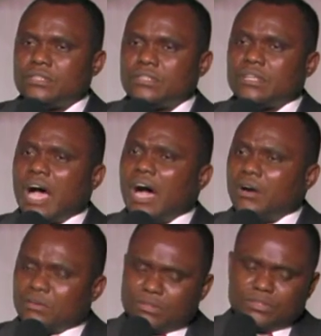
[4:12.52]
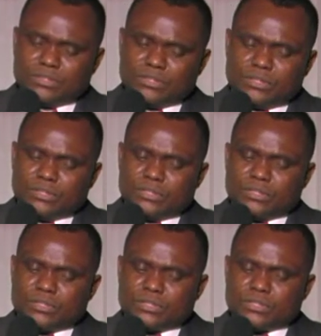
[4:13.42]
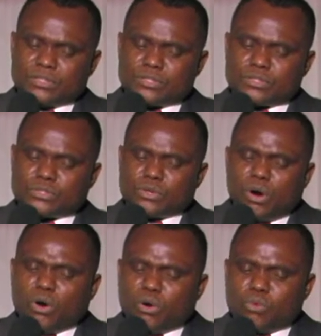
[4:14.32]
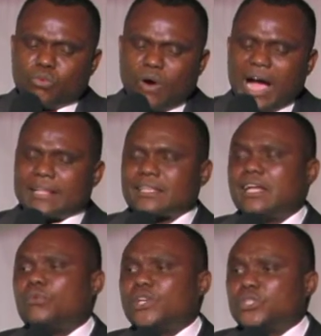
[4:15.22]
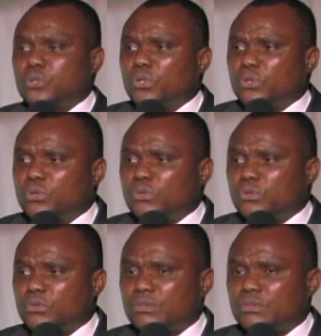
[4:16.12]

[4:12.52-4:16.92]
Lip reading: Now, so what can we do?